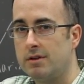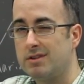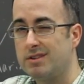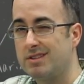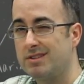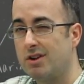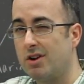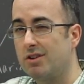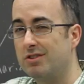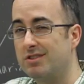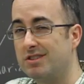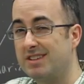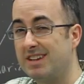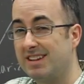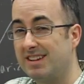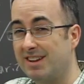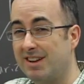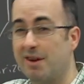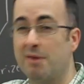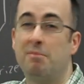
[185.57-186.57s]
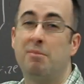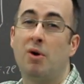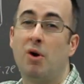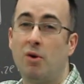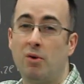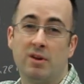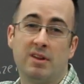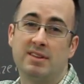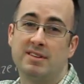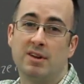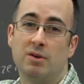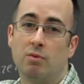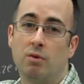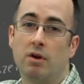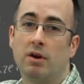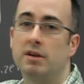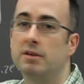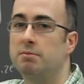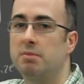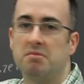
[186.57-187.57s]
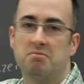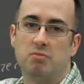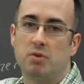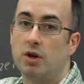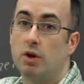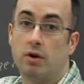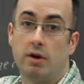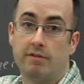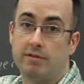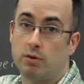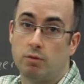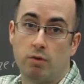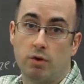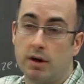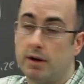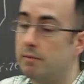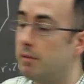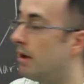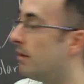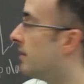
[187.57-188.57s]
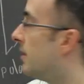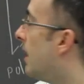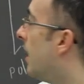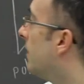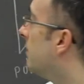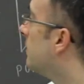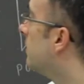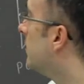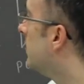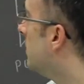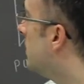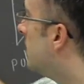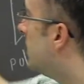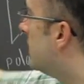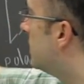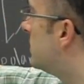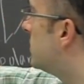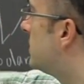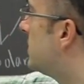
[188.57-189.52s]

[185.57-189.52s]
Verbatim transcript: So as long as you take the components, it works, but we don't have to worry about that. Let's